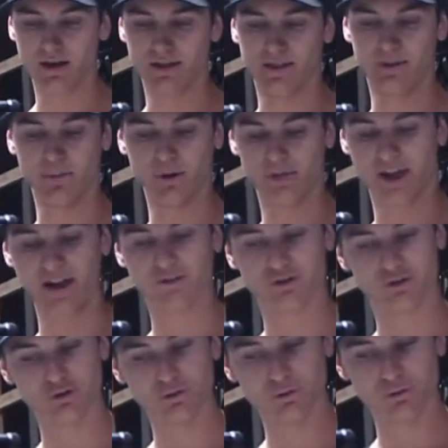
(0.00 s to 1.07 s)
They both
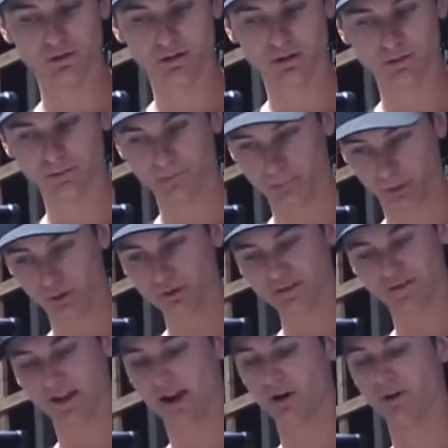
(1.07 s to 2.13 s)
have 2
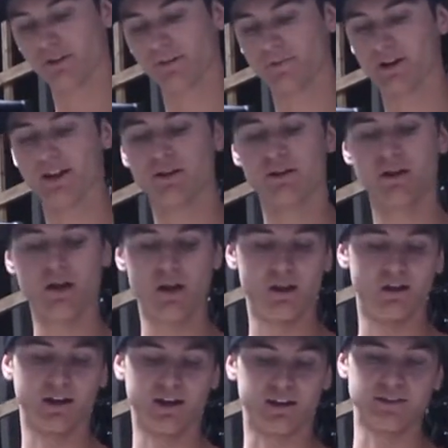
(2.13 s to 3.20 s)
bolts that hold them together.
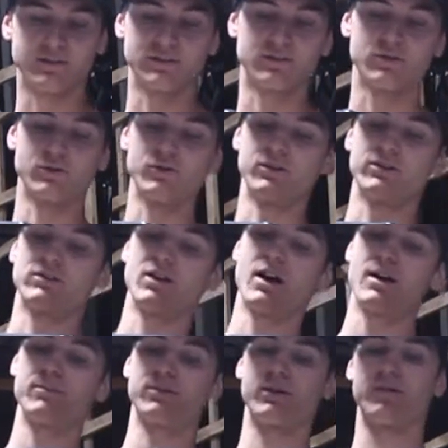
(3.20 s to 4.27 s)
Lucky's is through the
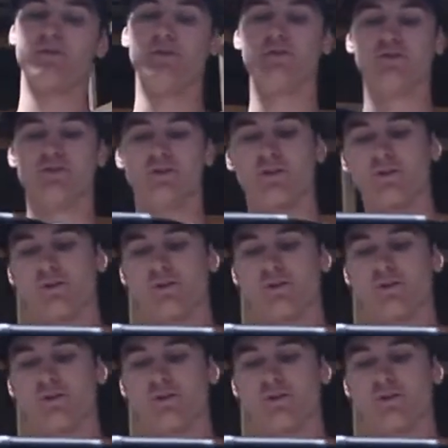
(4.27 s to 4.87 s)
top, Fuzions are